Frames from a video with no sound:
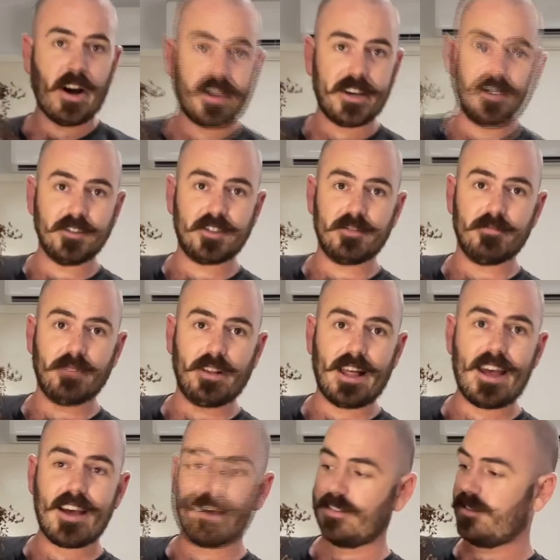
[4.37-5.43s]
I kill some
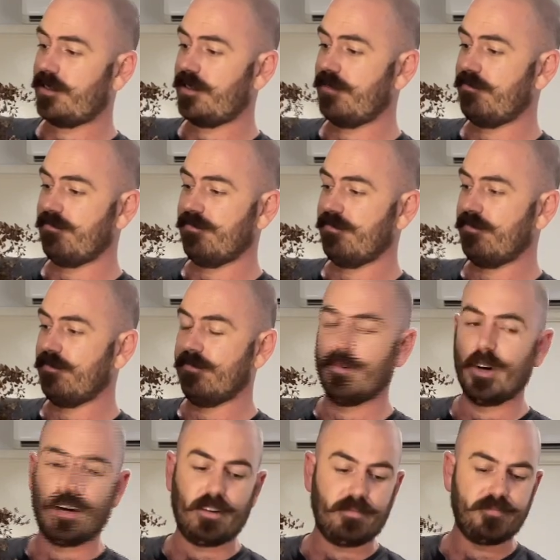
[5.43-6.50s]
plants.
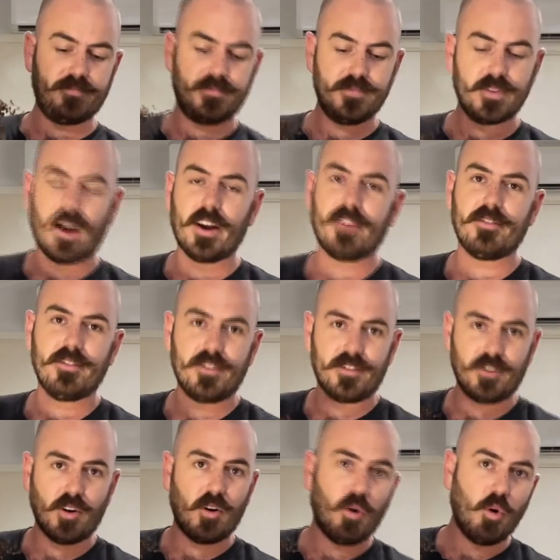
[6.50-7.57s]
Well,
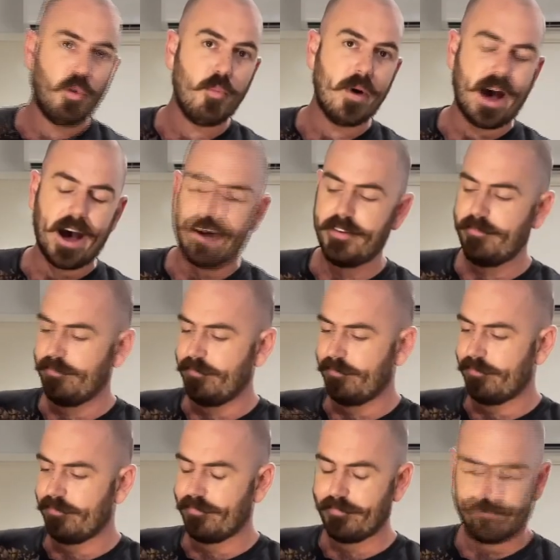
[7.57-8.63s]
it's not all bad.
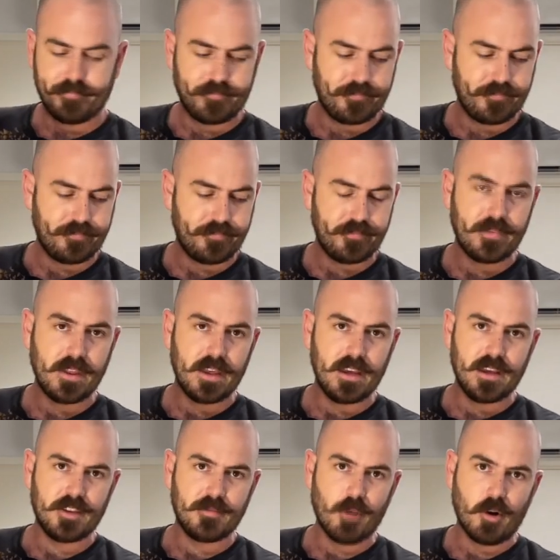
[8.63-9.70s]

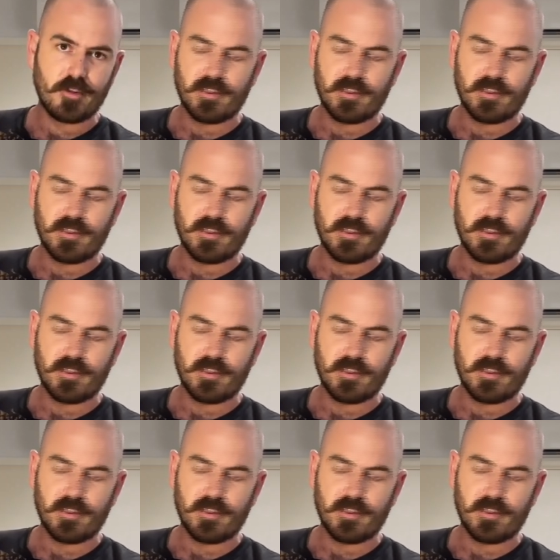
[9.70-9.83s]
It's